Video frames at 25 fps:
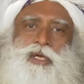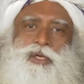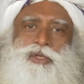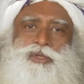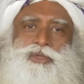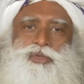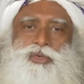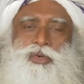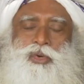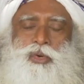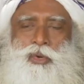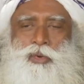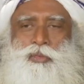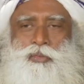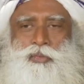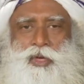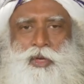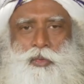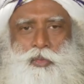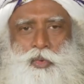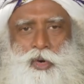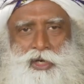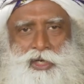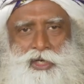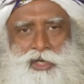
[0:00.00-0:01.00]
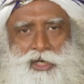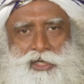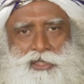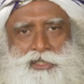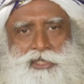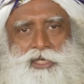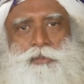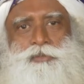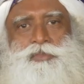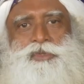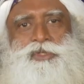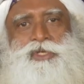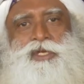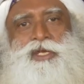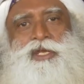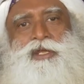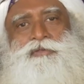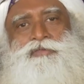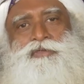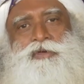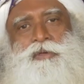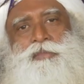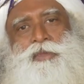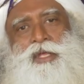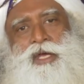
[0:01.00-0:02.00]
So we wanted a
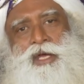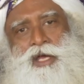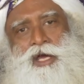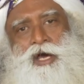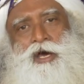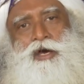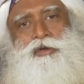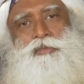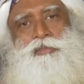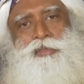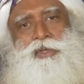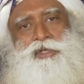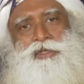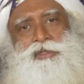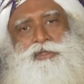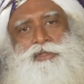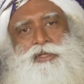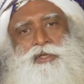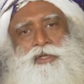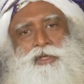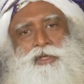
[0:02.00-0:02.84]
subsidy from the government